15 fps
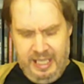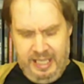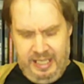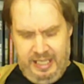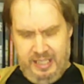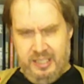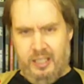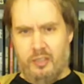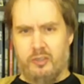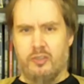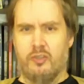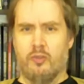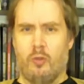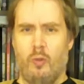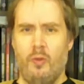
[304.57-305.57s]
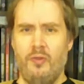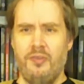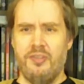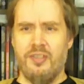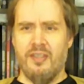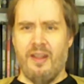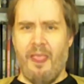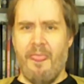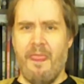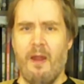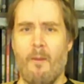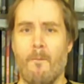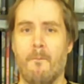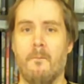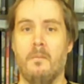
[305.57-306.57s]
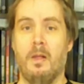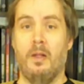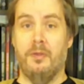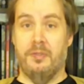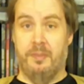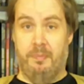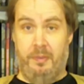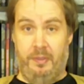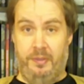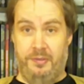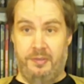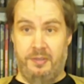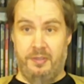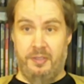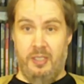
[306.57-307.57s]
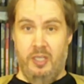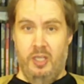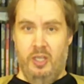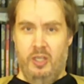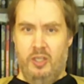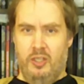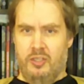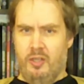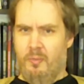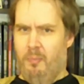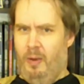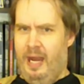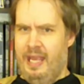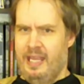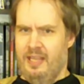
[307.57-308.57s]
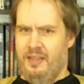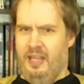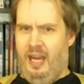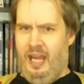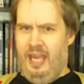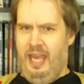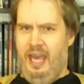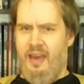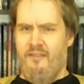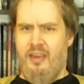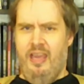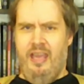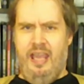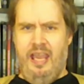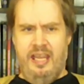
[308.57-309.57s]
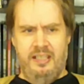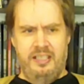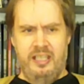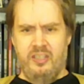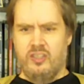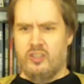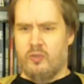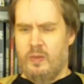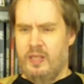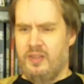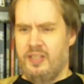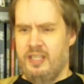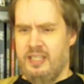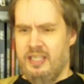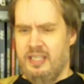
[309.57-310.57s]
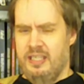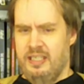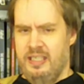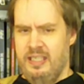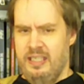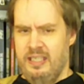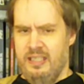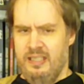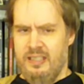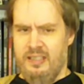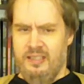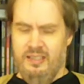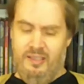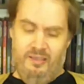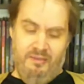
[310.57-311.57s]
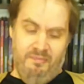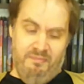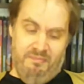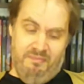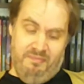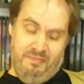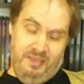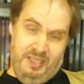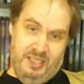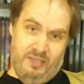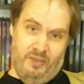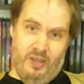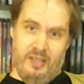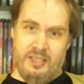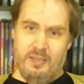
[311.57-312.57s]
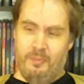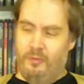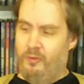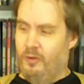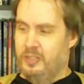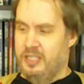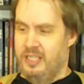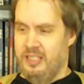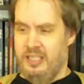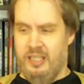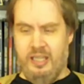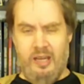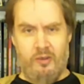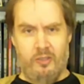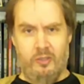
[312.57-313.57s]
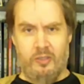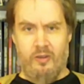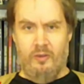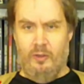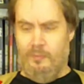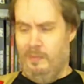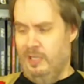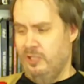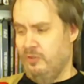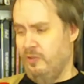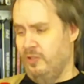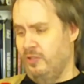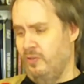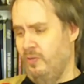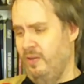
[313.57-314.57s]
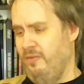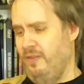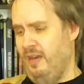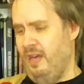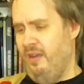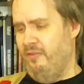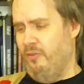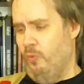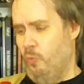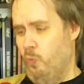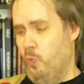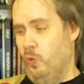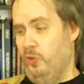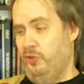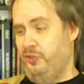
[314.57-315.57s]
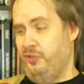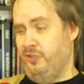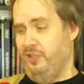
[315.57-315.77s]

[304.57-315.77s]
In Tunnels and Trolls, they're multiples. So bragging that I have a 18 strength in D&D is, you know, it's very simple for a TNT character to look over and go, my strength's 35. Wuss.